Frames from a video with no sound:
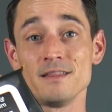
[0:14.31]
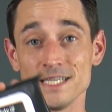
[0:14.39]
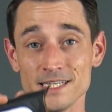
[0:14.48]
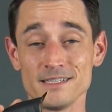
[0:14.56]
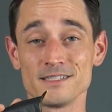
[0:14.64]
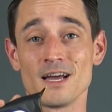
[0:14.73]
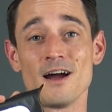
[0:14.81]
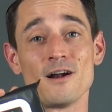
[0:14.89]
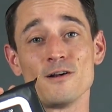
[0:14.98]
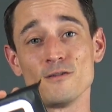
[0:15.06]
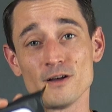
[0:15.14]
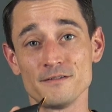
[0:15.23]
These
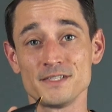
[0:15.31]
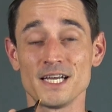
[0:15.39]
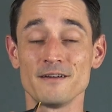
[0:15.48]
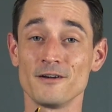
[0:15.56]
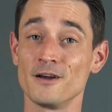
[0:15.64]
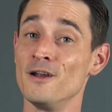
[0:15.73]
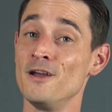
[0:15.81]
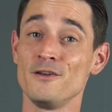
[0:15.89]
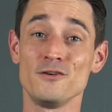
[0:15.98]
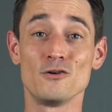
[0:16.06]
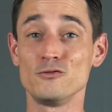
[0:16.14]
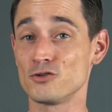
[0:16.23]
are a lifesaver.
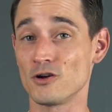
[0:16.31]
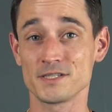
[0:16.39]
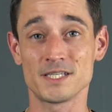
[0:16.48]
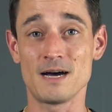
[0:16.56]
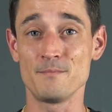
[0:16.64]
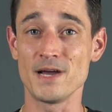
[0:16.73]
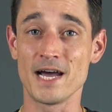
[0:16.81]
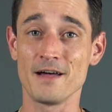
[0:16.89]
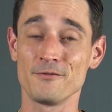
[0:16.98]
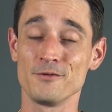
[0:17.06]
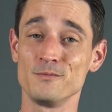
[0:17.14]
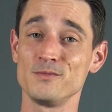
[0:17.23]
No truck stop
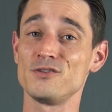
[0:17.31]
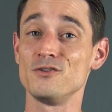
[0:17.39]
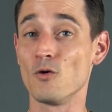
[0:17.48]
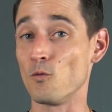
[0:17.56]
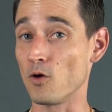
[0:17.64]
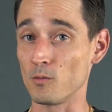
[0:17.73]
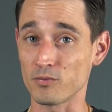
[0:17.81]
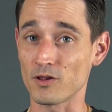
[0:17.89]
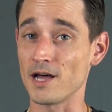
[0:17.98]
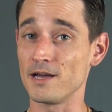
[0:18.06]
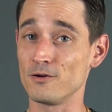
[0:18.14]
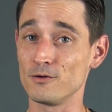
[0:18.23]
bathrooms, no one
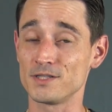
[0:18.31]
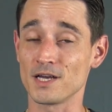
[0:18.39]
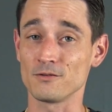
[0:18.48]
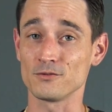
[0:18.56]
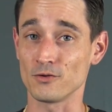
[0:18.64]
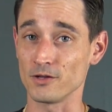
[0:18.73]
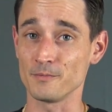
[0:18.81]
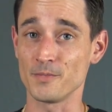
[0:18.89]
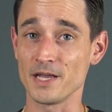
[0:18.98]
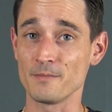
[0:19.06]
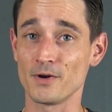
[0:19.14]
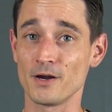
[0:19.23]
ply hotel toilet
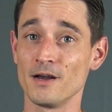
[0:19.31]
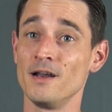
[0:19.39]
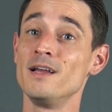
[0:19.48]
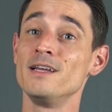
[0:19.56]
paper.